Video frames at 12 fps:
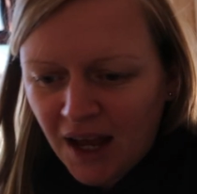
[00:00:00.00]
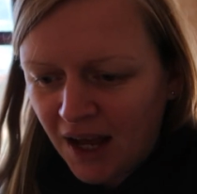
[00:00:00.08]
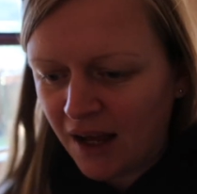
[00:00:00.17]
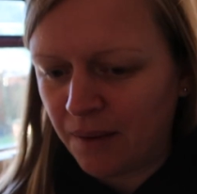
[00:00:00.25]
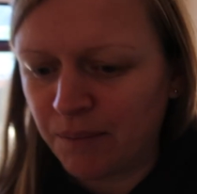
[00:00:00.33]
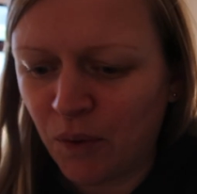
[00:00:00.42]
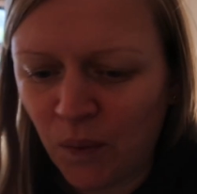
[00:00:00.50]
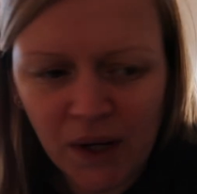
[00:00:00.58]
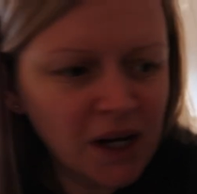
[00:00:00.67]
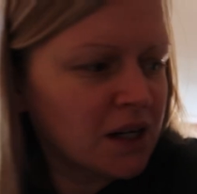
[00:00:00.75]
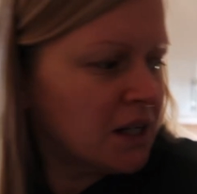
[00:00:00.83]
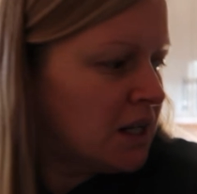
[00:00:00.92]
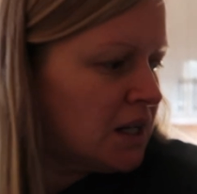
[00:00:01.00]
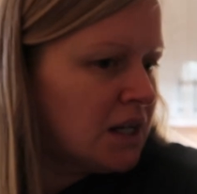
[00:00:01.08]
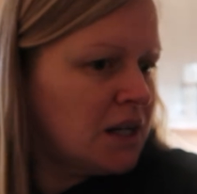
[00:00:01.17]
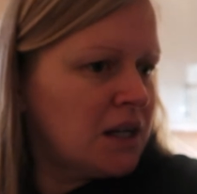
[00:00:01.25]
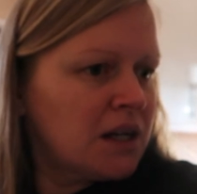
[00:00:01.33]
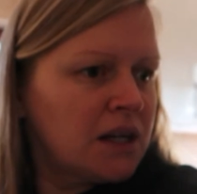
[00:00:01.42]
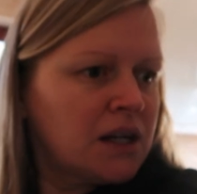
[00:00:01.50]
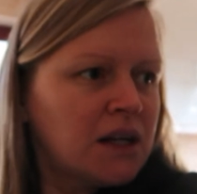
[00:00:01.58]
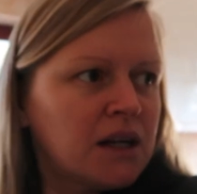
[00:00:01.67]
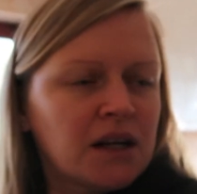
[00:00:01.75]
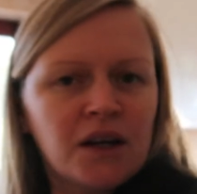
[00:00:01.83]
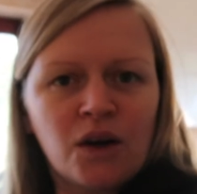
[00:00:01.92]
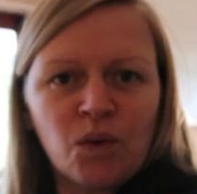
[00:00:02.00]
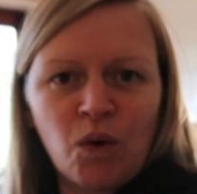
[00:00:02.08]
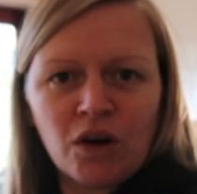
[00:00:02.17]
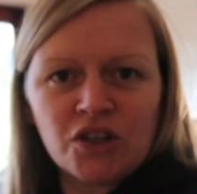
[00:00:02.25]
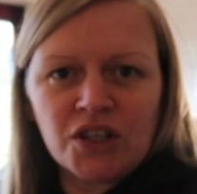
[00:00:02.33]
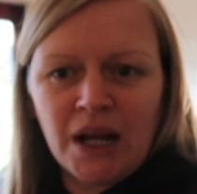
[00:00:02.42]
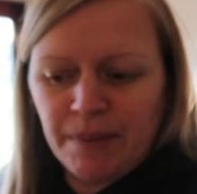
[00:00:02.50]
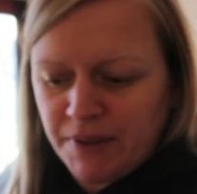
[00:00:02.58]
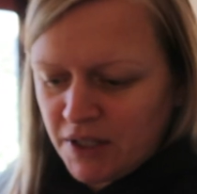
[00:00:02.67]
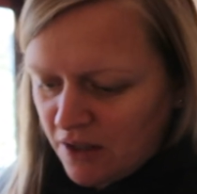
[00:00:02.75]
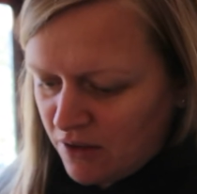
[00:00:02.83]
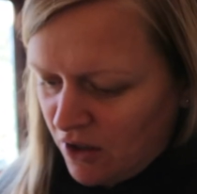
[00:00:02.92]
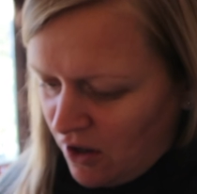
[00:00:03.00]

Um, but we are gonna watch an episode